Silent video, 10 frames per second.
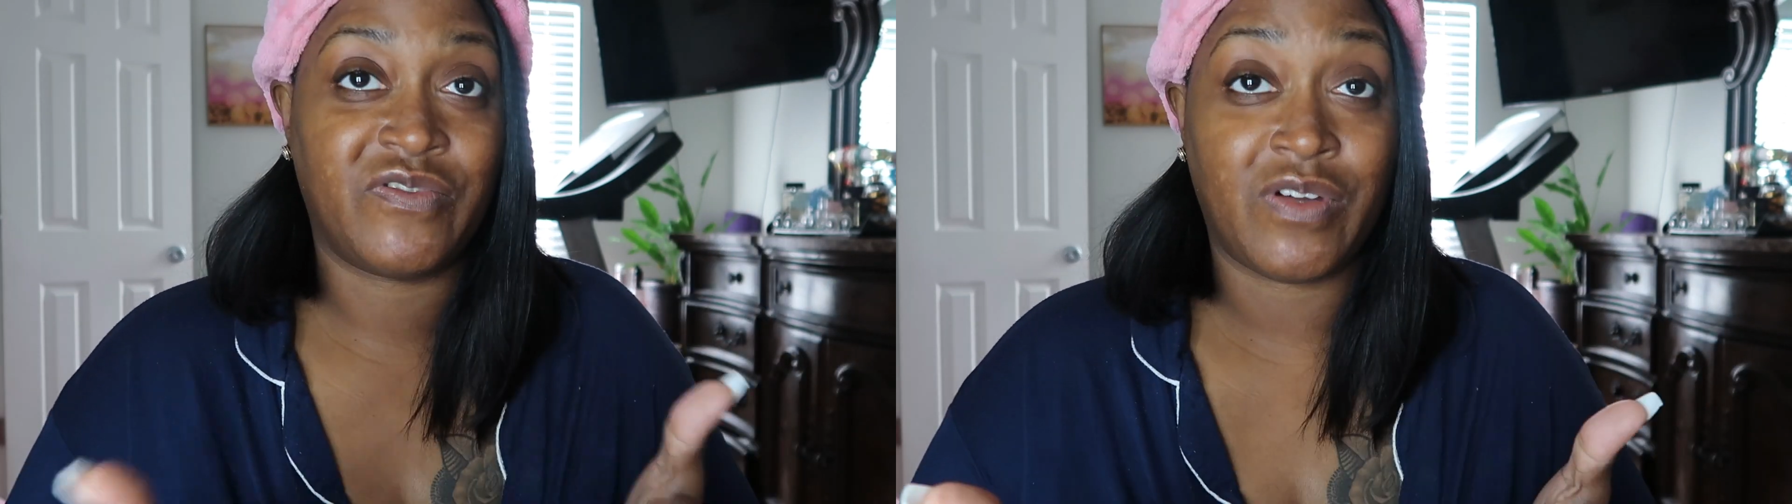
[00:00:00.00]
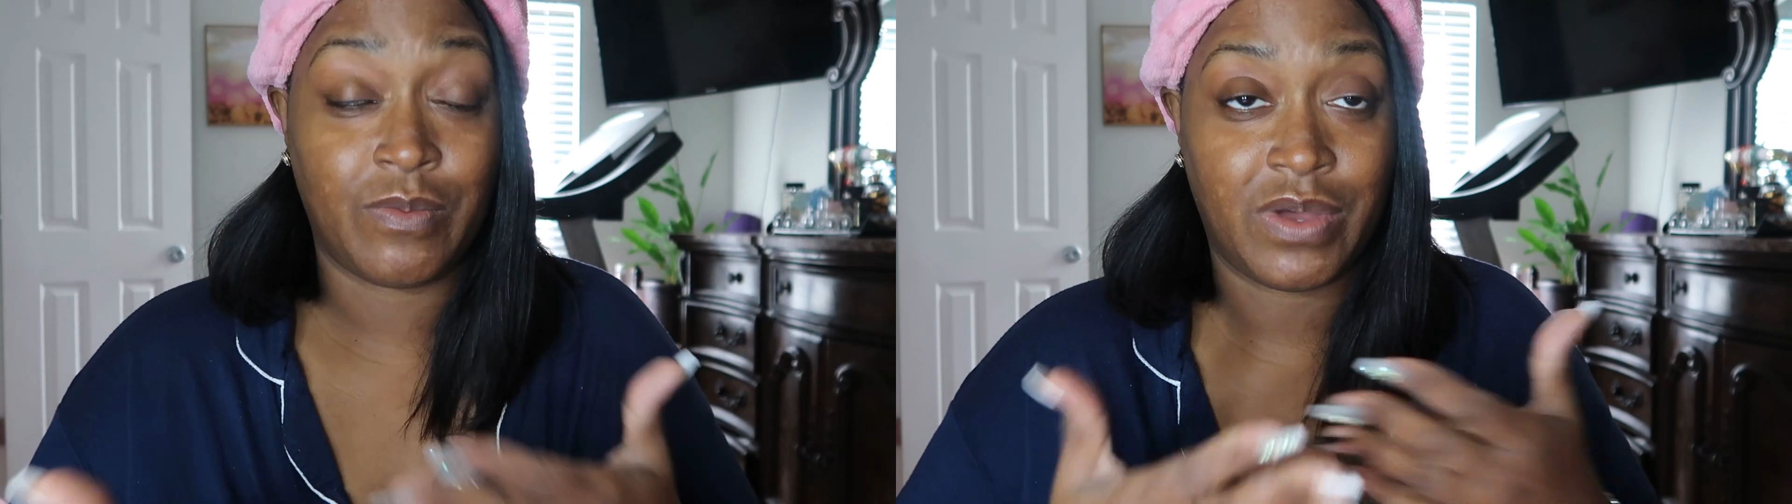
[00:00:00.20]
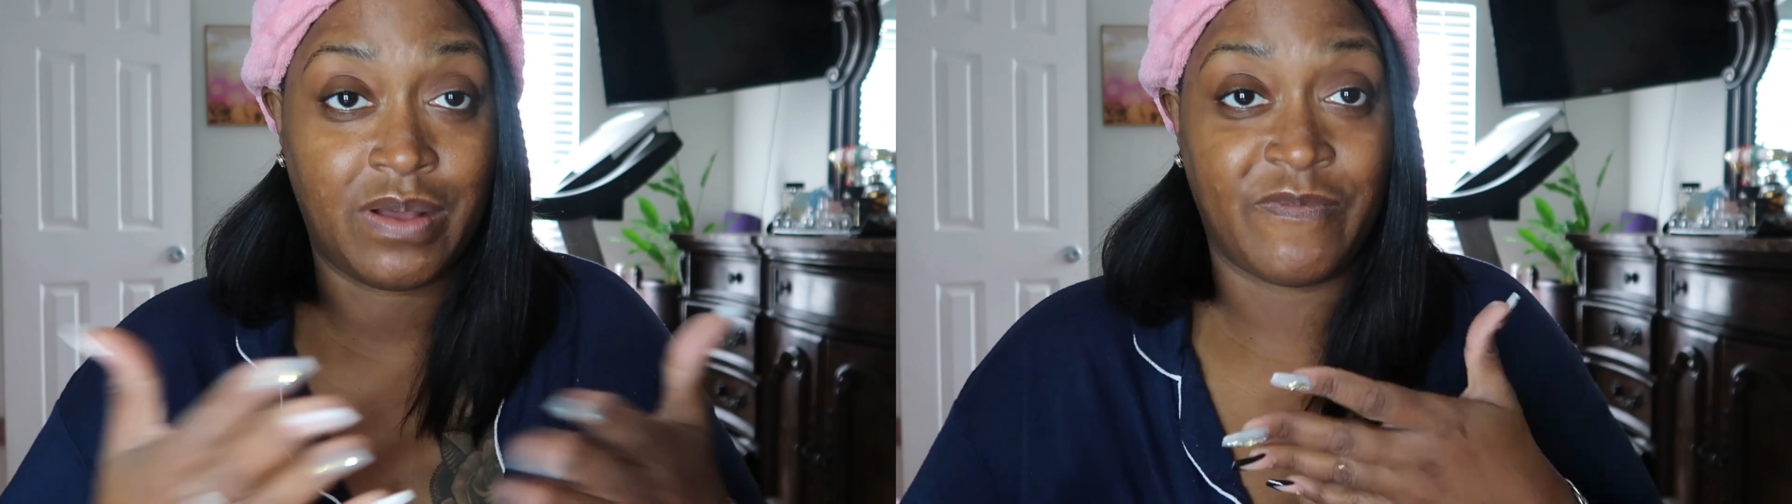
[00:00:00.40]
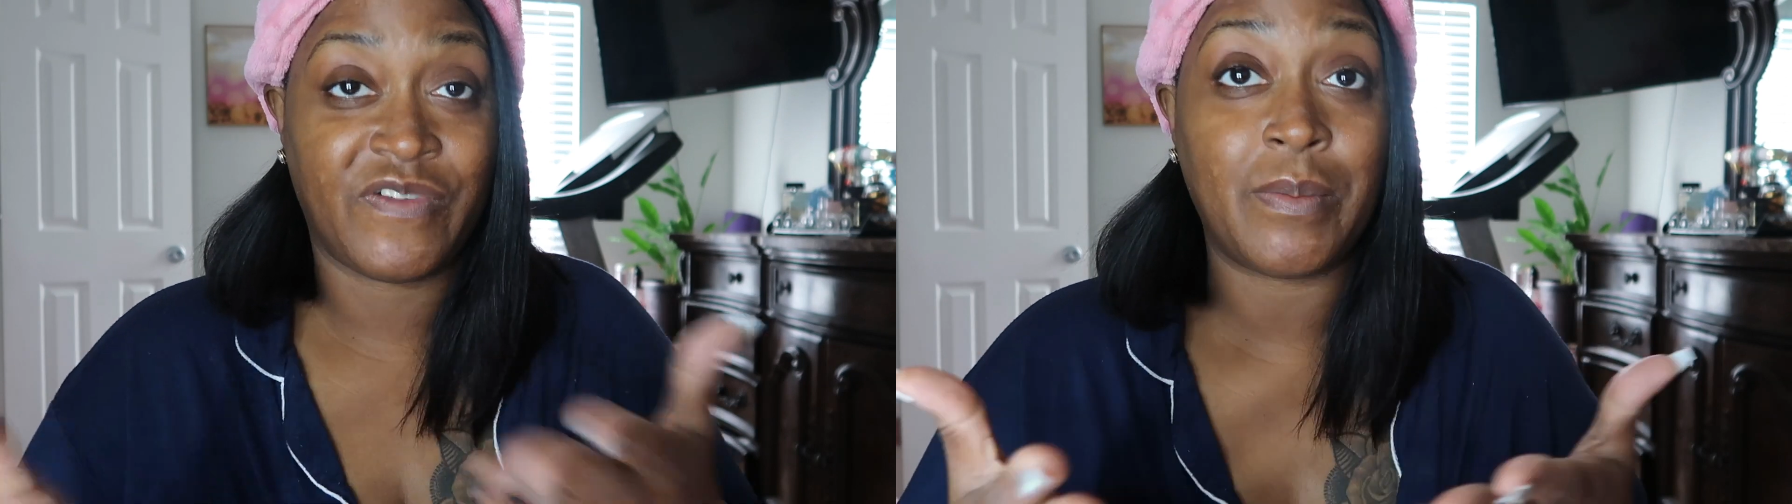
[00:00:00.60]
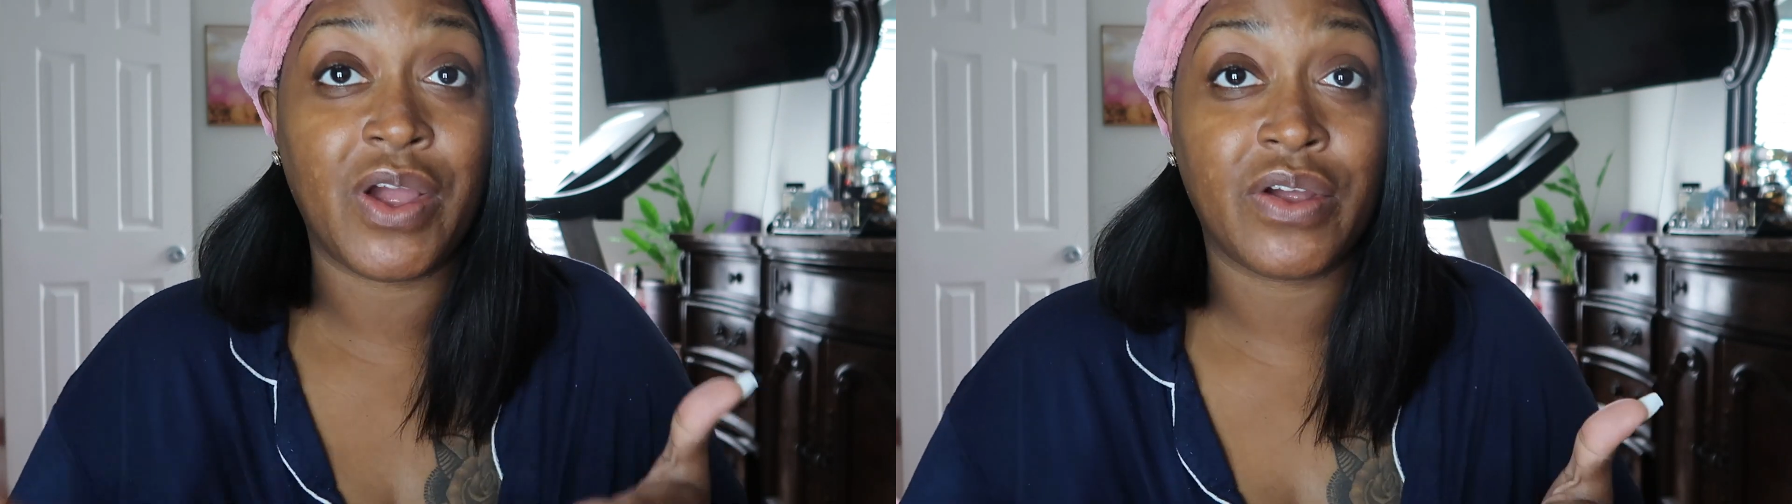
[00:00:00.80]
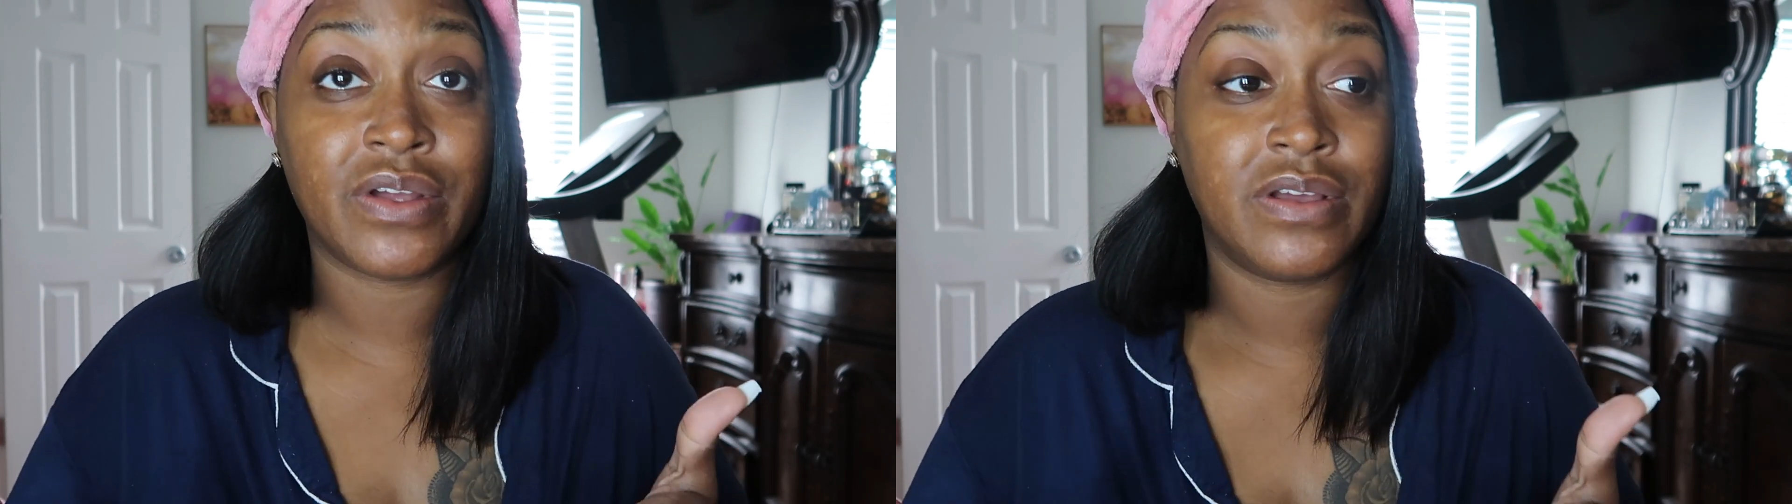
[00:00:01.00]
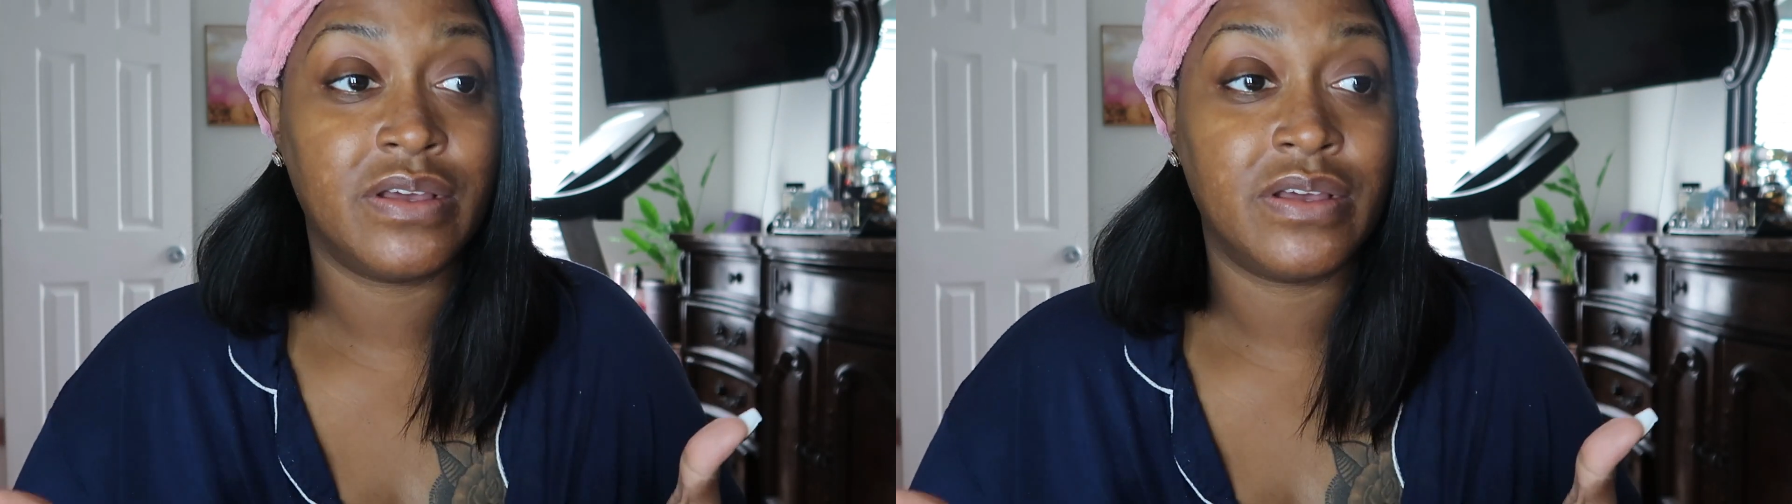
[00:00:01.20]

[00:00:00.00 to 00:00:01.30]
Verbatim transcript: from, um, from her